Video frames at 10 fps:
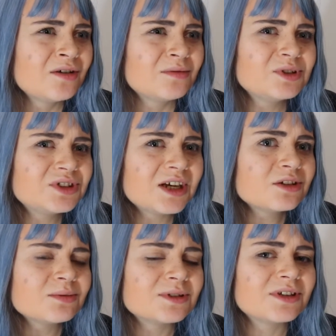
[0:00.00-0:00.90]
once you
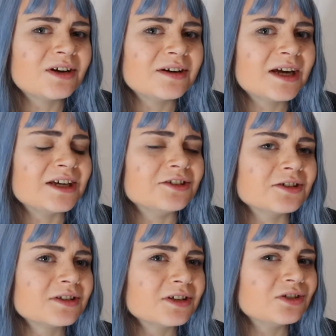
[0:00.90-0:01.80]
get to a certain age,
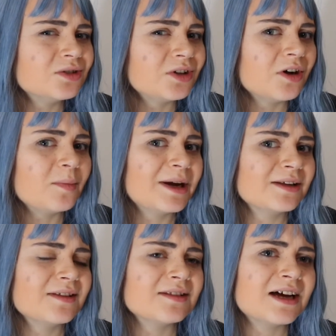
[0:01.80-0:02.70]
it's like you should know
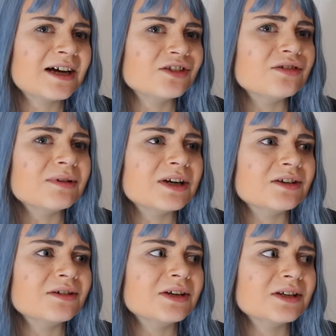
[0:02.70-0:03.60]
better than that, and you really
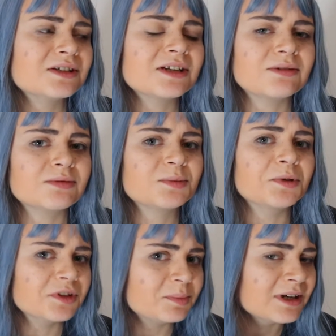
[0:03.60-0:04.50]
do need to take
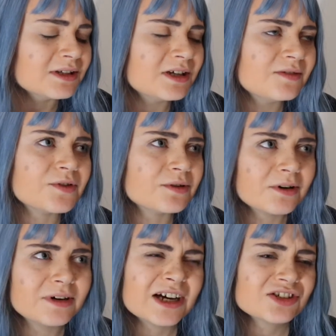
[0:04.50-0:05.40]
responsibility for your
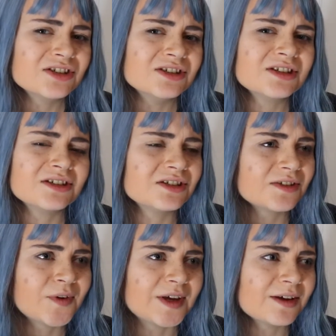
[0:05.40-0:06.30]
own actions. And I
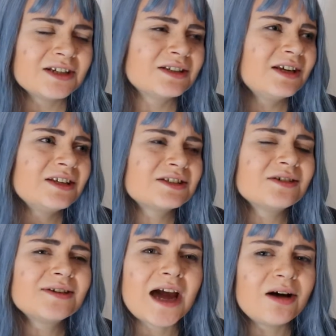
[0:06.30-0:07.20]
just think it's
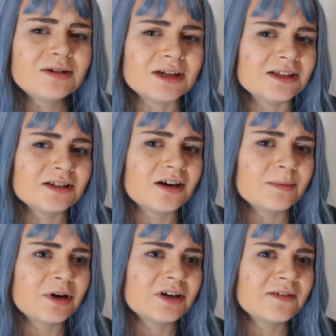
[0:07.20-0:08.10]
so cowardly to
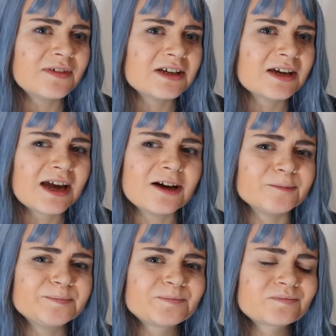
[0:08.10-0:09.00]
hide behind a fake
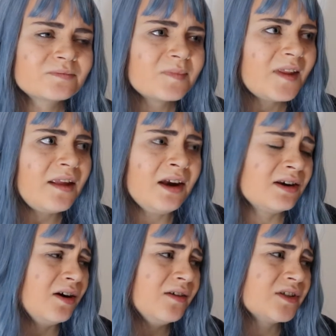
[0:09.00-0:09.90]
account.
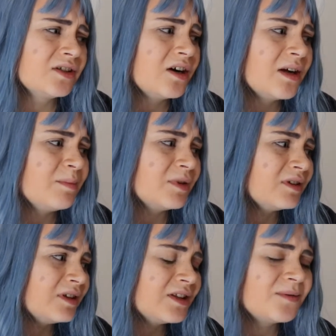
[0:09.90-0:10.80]
And half the time,
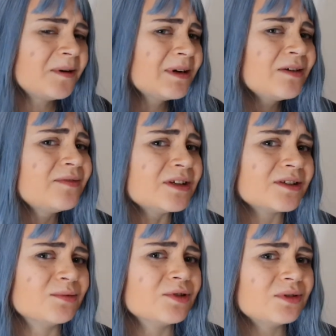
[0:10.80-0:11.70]
it's very
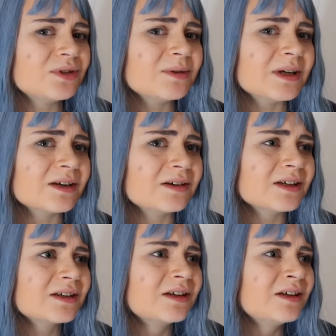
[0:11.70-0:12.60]
obvious what you're doing. Like,